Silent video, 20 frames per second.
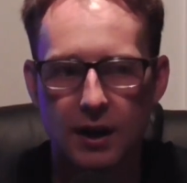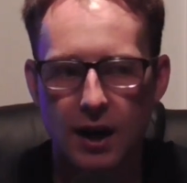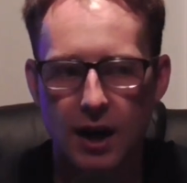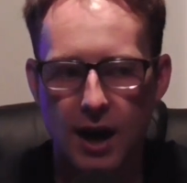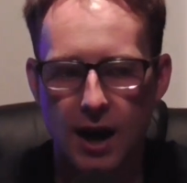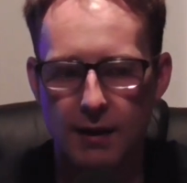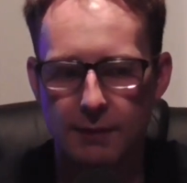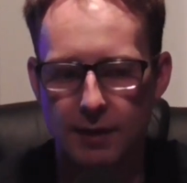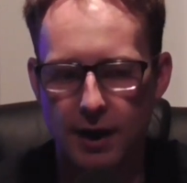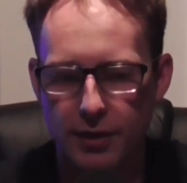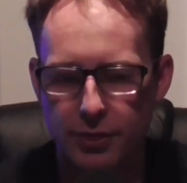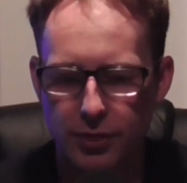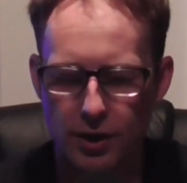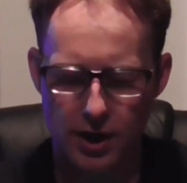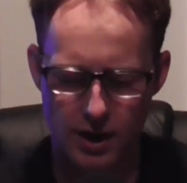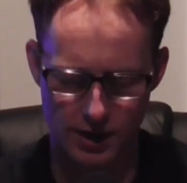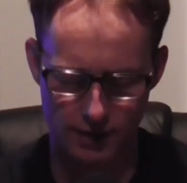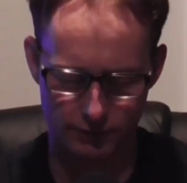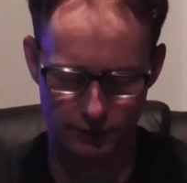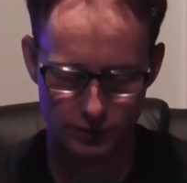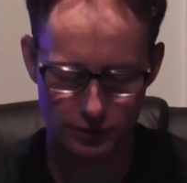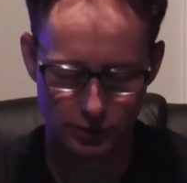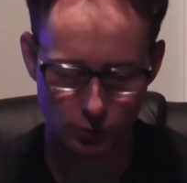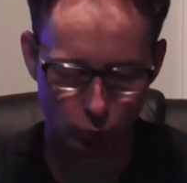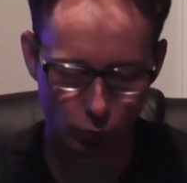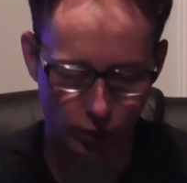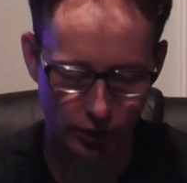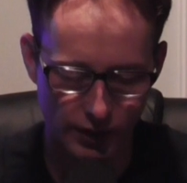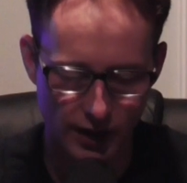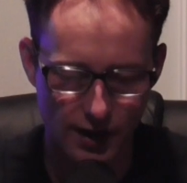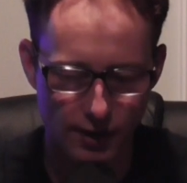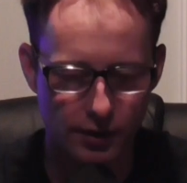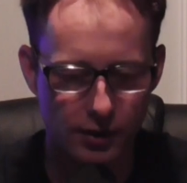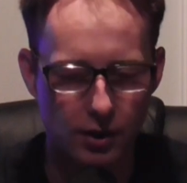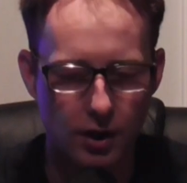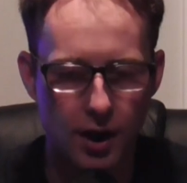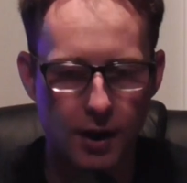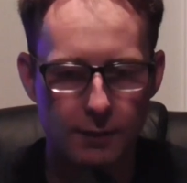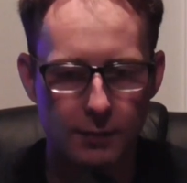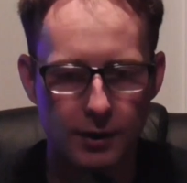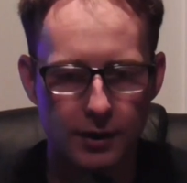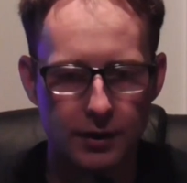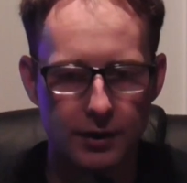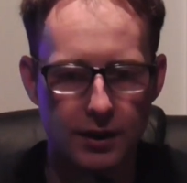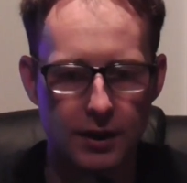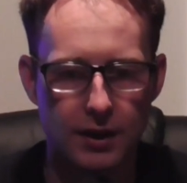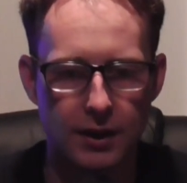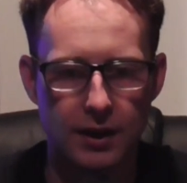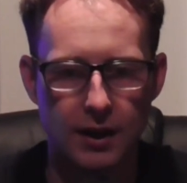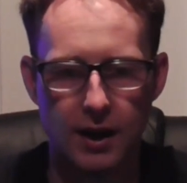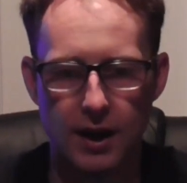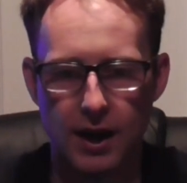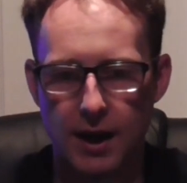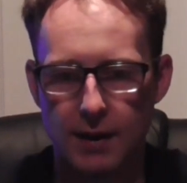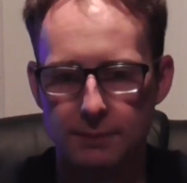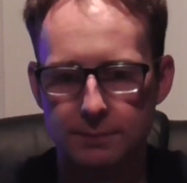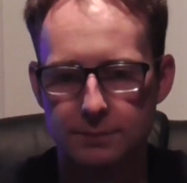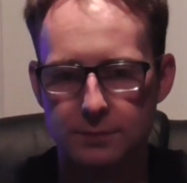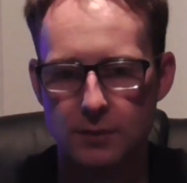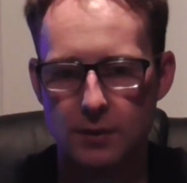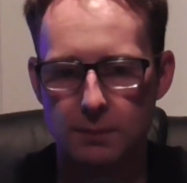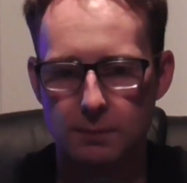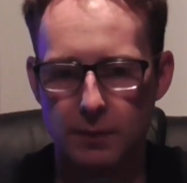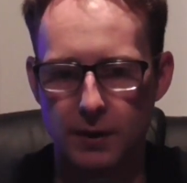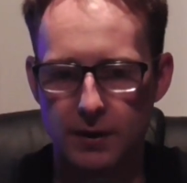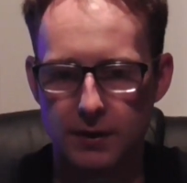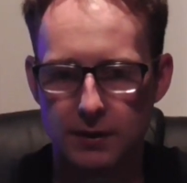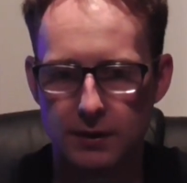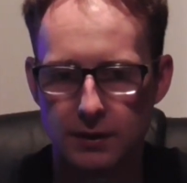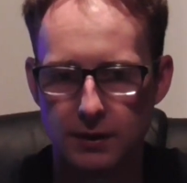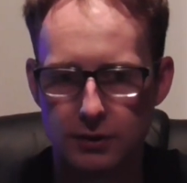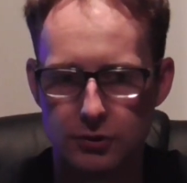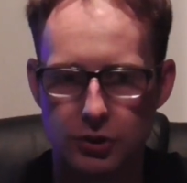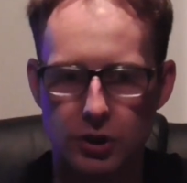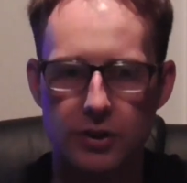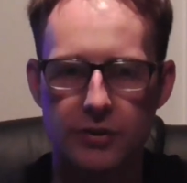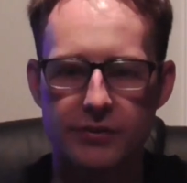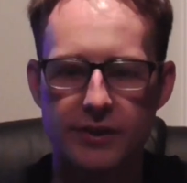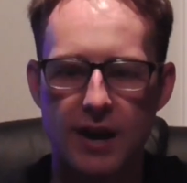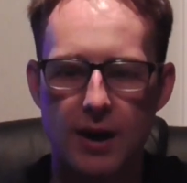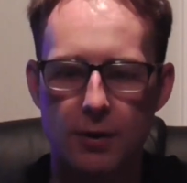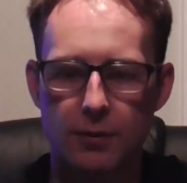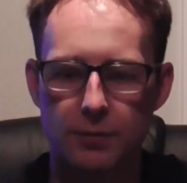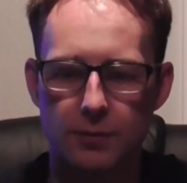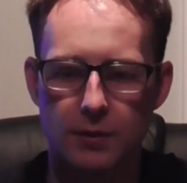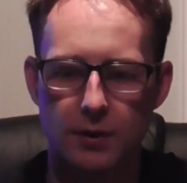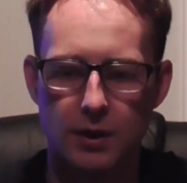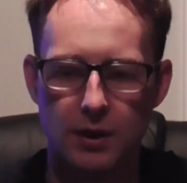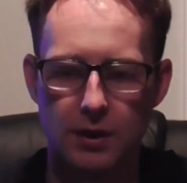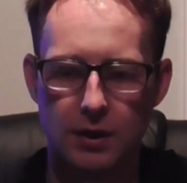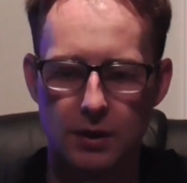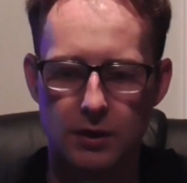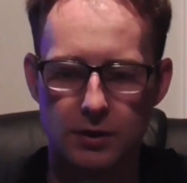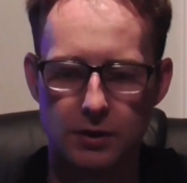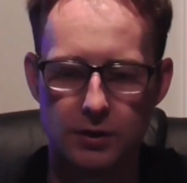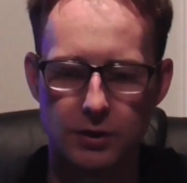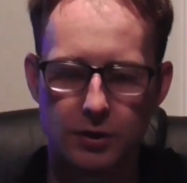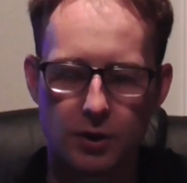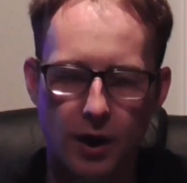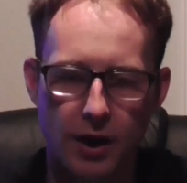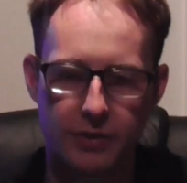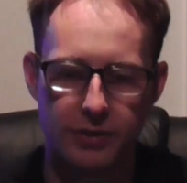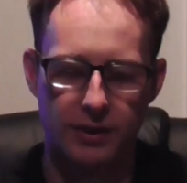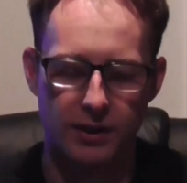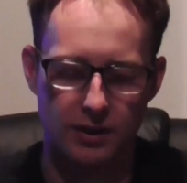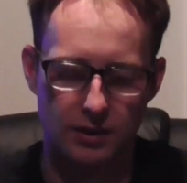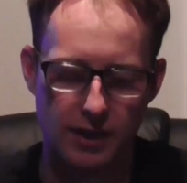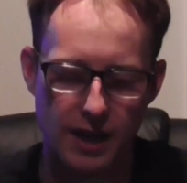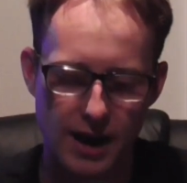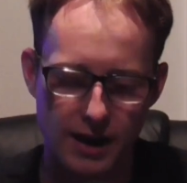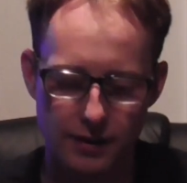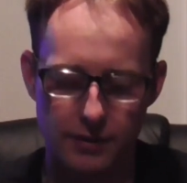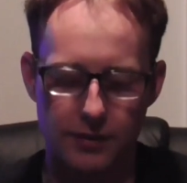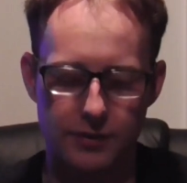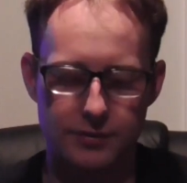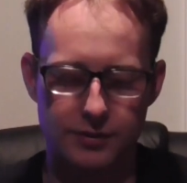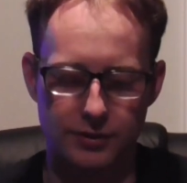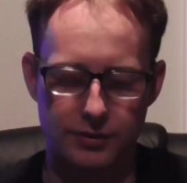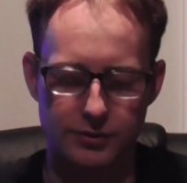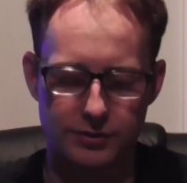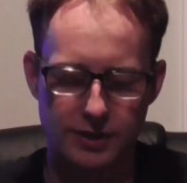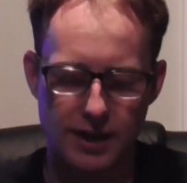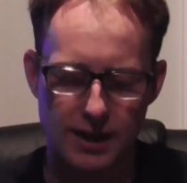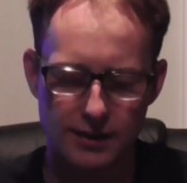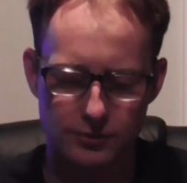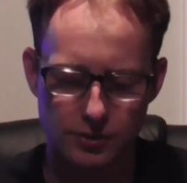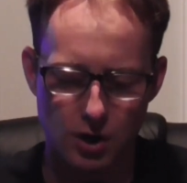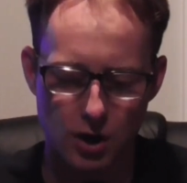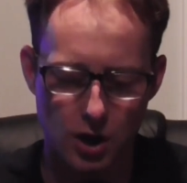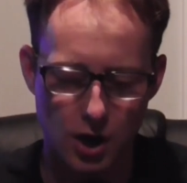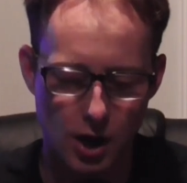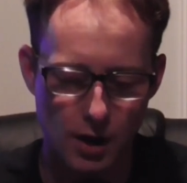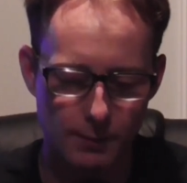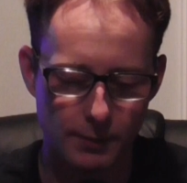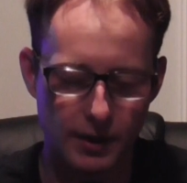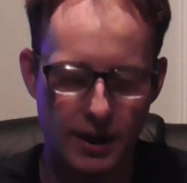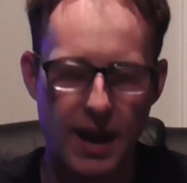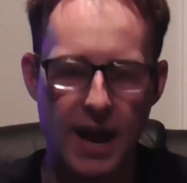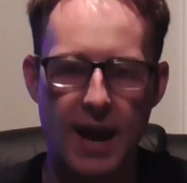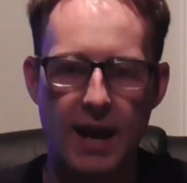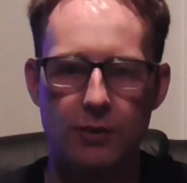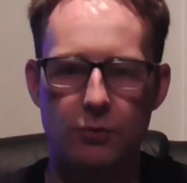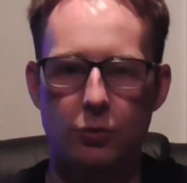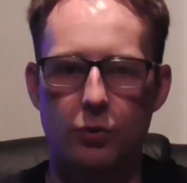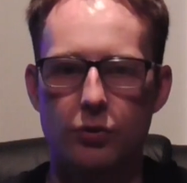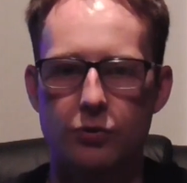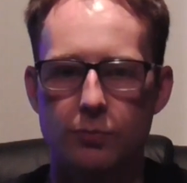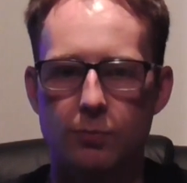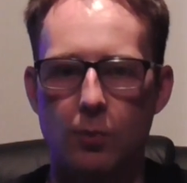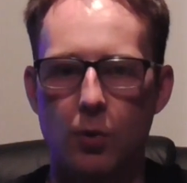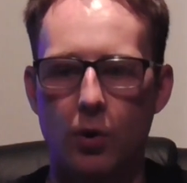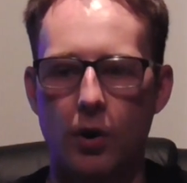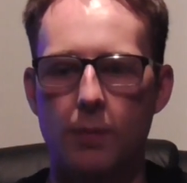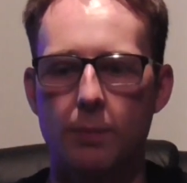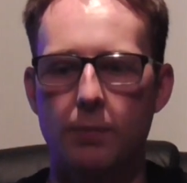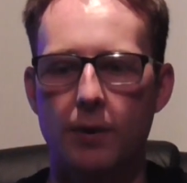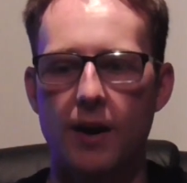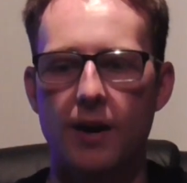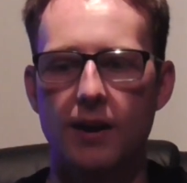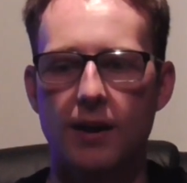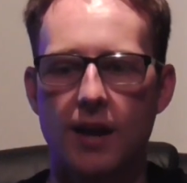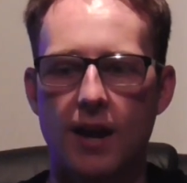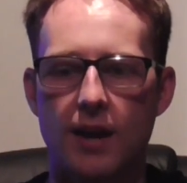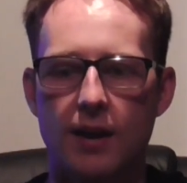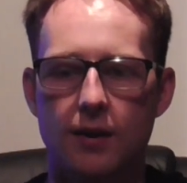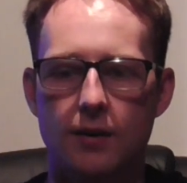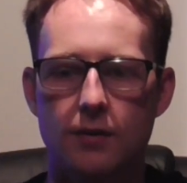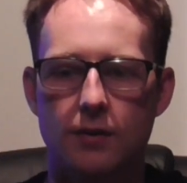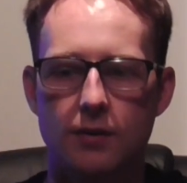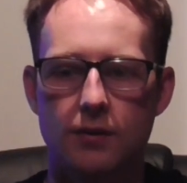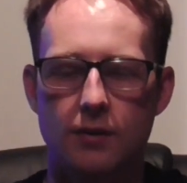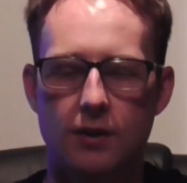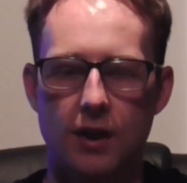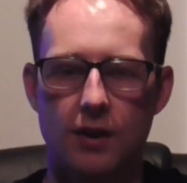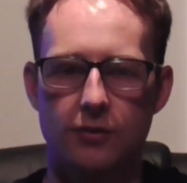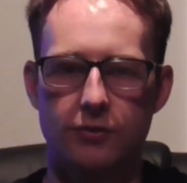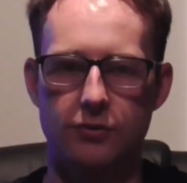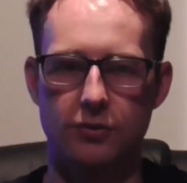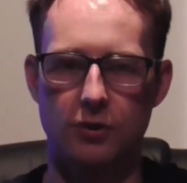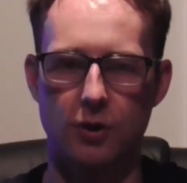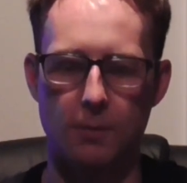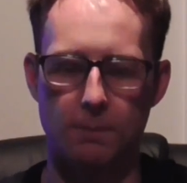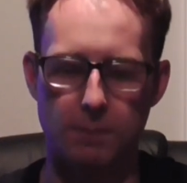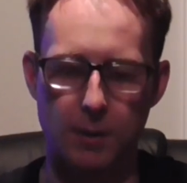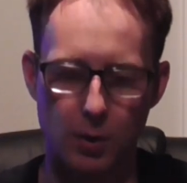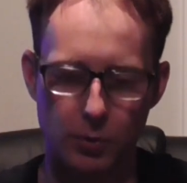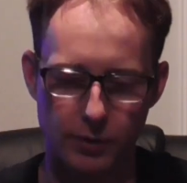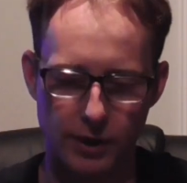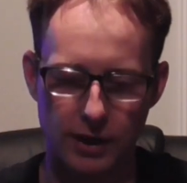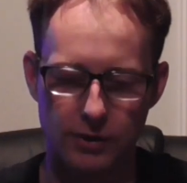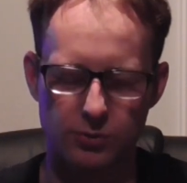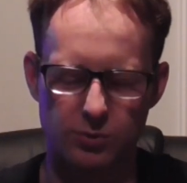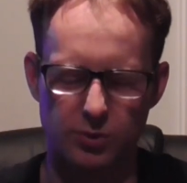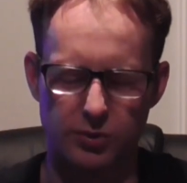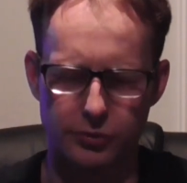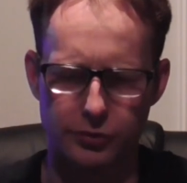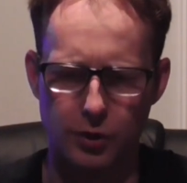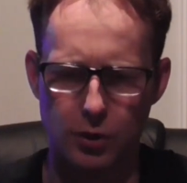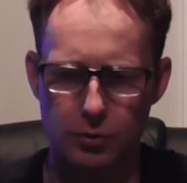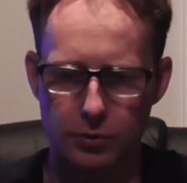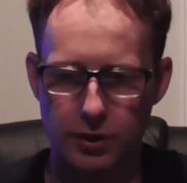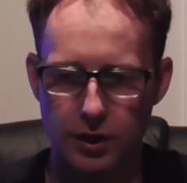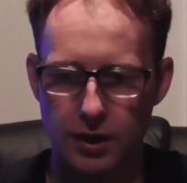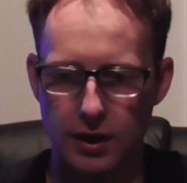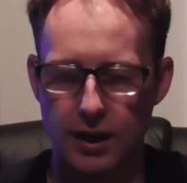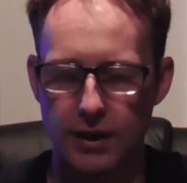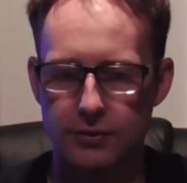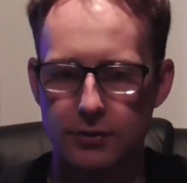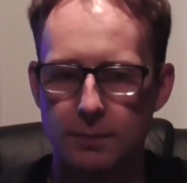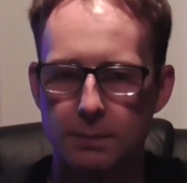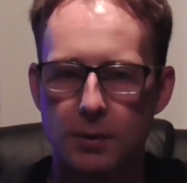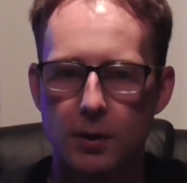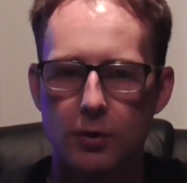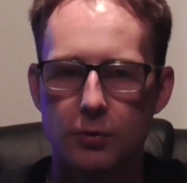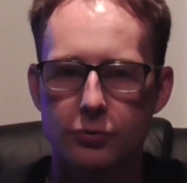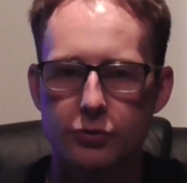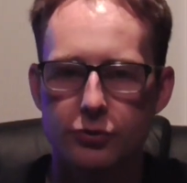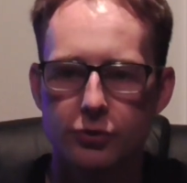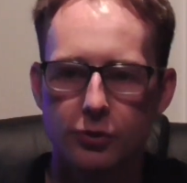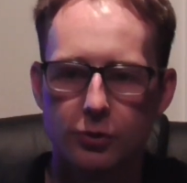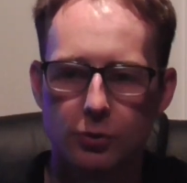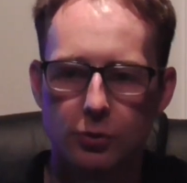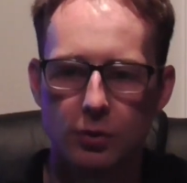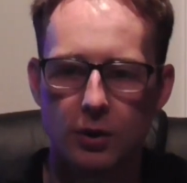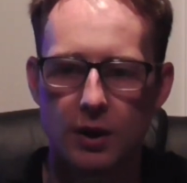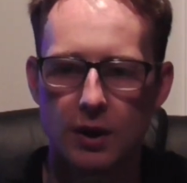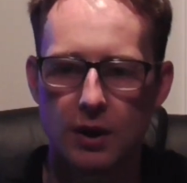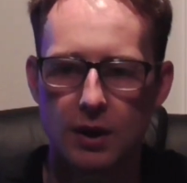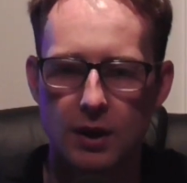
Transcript: I thought if it didn't work out at Auburn. But it turns out, you know, I think a lot of the success Auburn had was more predicated because, you know, Bo Nix was so good as opposed to,